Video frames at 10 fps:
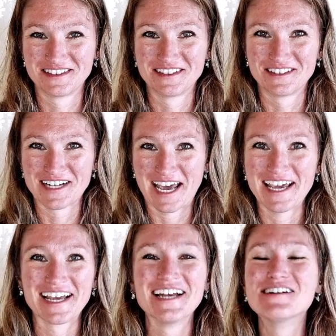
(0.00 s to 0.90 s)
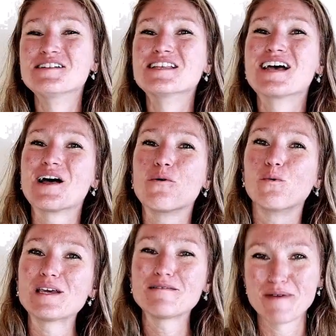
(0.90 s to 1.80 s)
okay?
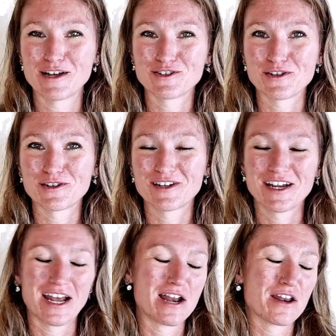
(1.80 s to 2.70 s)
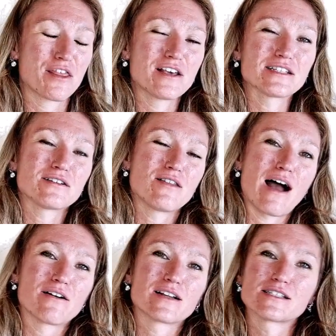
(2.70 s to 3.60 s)
We measured, and this allowed
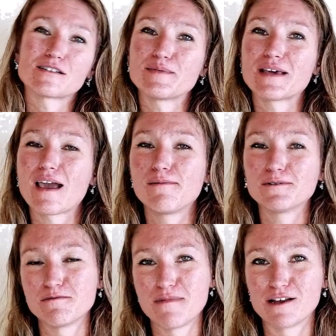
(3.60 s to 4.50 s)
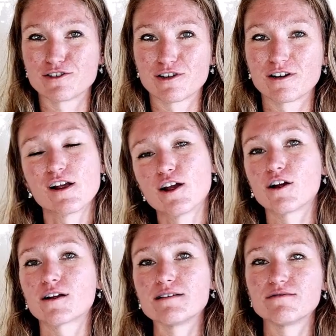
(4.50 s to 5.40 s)
us to be able to measure, or
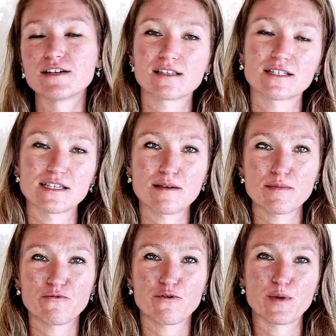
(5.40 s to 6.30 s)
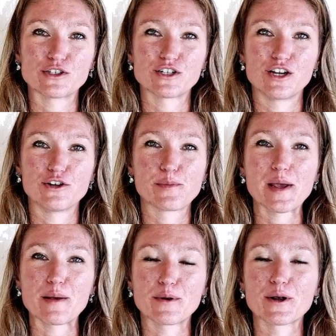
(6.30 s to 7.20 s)
conveying the same information in your
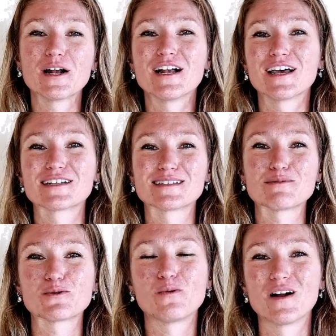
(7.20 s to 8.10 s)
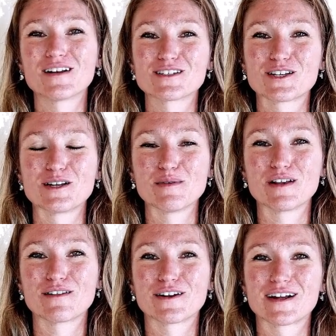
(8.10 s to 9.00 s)
paper, except one is going to be
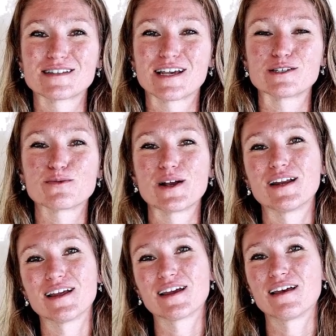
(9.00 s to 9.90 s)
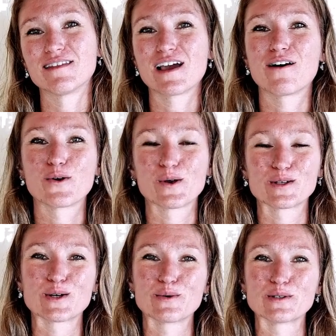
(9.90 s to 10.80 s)
clear, concise writing, and the other is
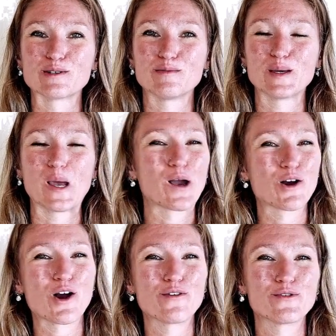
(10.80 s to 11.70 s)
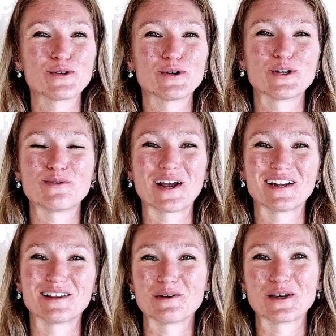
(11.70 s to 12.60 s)
going to be convoluted writing
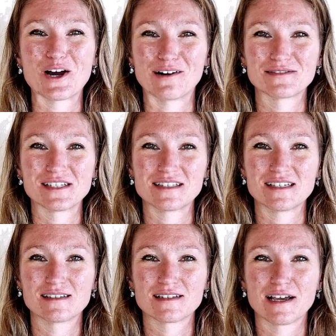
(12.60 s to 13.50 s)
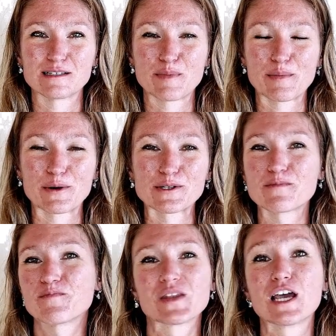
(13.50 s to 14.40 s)
that we often see in science papers.
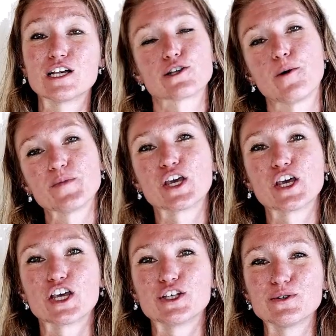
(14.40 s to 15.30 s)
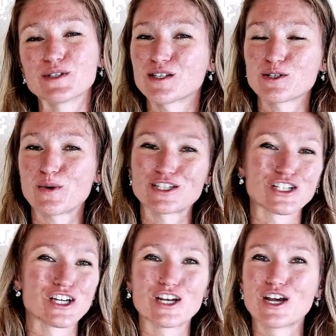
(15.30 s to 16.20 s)
So, use this
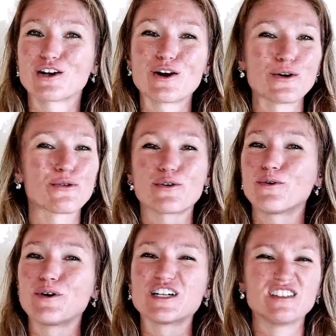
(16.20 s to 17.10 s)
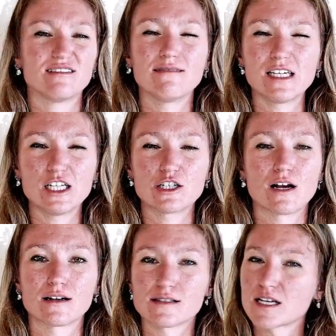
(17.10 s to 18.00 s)
question, go through, delete
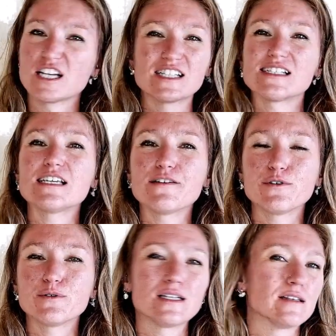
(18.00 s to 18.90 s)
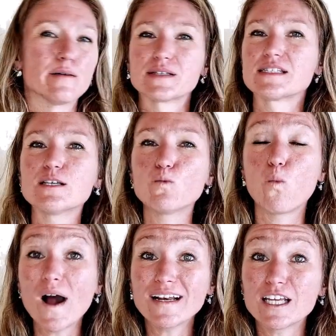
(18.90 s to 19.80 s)
chunks, see if you need them, see
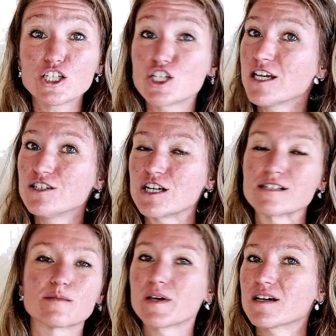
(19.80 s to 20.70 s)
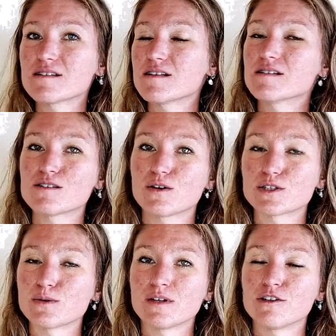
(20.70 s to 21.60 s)
what it changes, because this is also
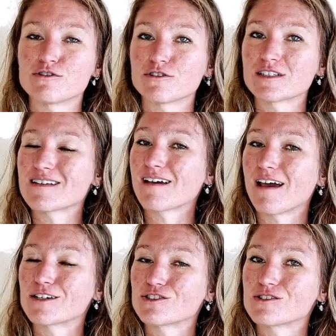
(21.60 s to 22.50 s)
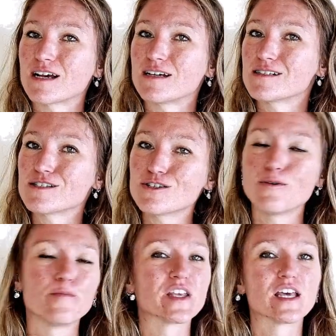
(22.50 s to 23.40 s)
an interesting exercise too.
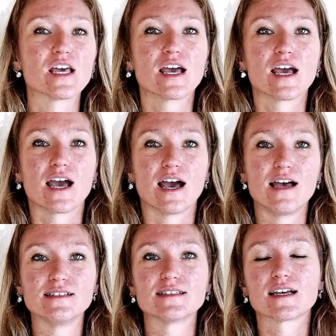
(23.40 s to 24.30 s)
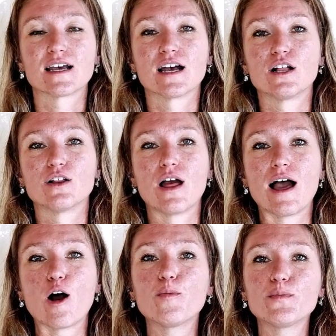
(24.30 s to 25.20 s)
And
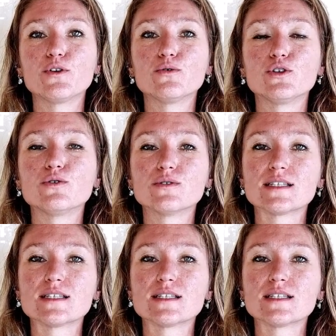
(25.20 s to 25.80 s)
help you use